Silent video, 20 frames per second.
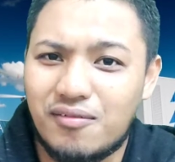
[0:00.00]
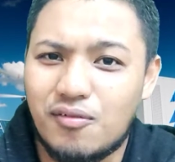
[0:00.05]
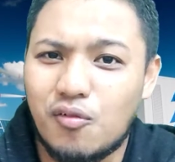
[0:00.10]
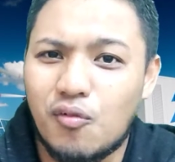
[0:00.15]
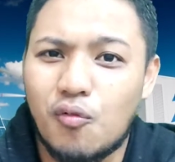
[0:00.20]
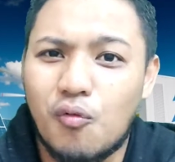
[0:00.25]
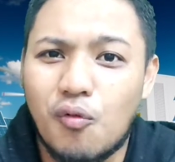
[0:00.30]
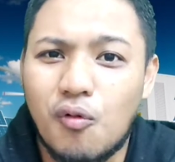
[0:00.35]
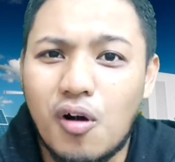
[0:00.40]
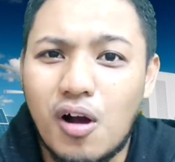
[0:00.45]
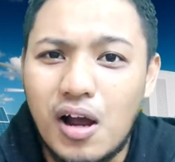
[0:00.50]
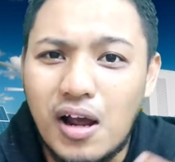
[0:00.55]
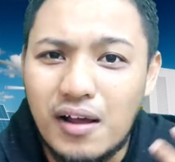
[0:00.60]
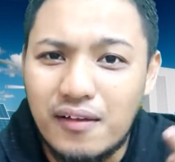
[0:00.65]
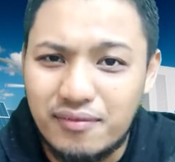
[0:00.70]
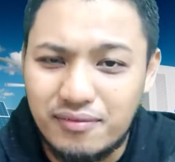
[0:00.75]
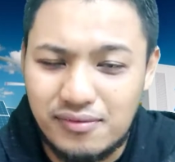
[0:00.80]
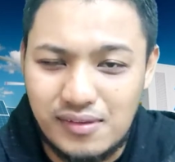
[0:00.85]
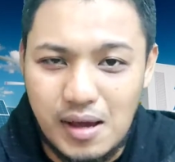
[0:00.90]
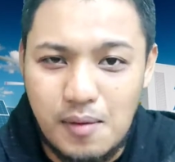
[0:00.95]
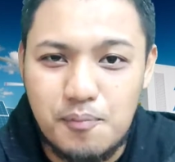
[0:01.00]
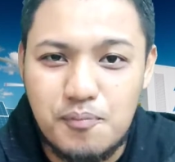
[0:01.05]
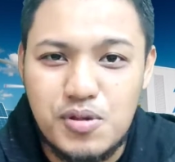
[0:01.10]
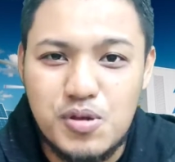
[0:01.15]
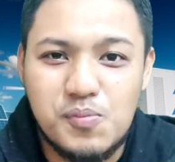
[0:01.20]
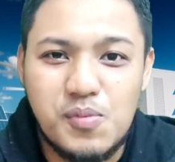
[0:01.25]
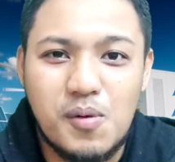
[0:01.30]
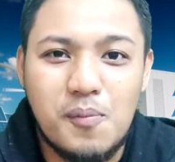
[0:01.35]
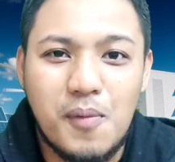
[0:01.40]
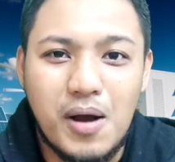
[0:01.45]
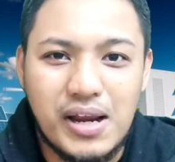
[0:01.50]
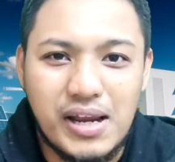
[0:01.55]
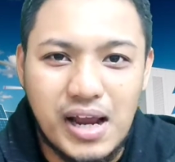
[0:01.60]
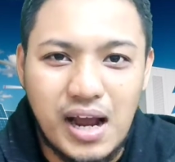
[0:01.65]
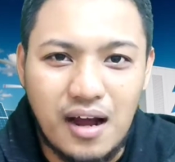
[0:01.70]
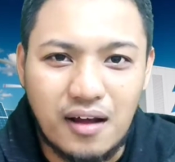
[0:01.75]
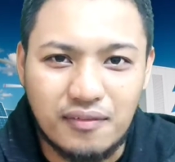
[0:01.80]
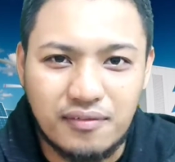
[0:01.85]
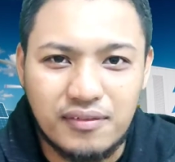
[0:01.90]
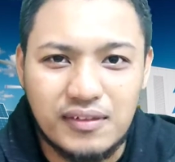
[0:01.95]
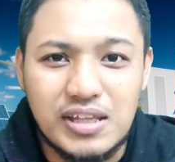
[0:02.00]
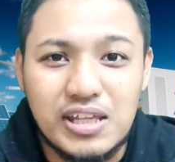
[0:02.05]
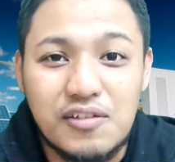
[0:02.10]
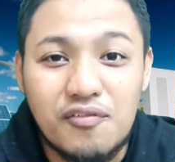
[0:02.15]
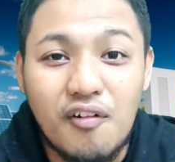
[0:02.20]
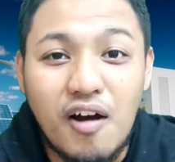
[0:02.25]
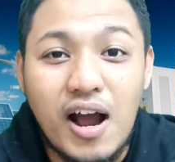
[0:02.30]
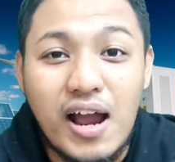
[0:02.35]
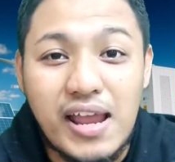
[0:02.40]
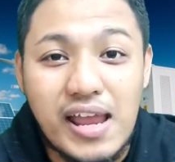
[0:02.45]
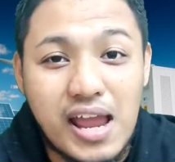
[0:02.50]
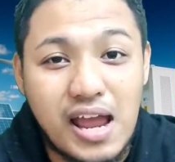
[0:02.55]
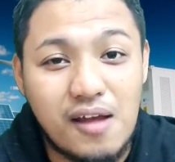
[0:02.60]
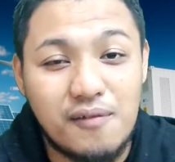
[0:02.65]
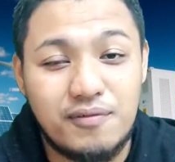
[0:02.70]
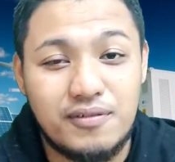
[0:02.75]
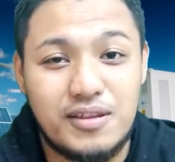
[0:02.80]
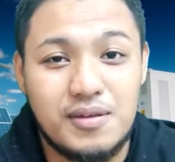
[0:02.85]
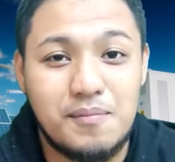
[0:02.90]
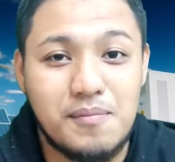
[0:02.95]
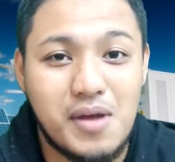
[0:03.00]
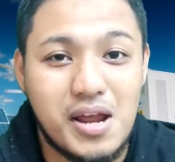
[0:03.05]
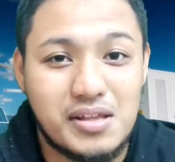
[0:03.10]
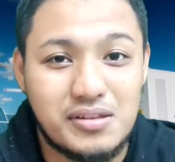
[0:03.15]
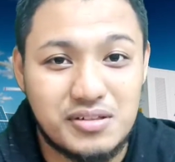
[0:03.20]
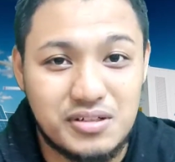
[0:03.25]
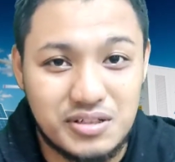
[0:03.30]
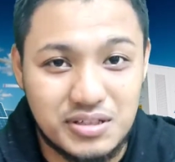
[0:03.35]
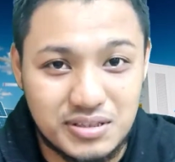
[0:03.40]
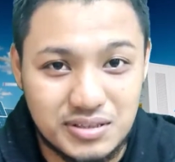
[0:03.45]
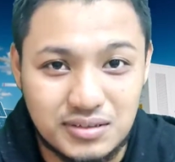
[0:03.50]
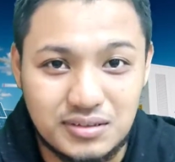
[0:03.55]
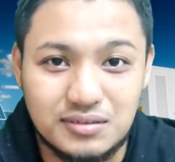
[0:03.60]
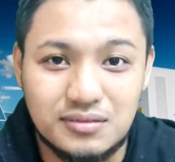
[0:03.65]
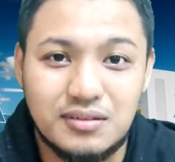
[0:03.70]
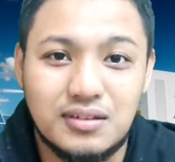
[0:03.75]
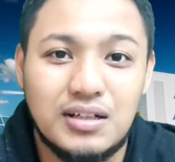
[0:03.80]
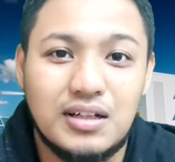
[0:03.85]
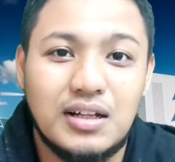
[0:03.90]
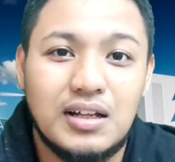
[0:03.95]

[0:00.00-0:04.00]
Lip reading: So some people might ask, if I have symmetrical,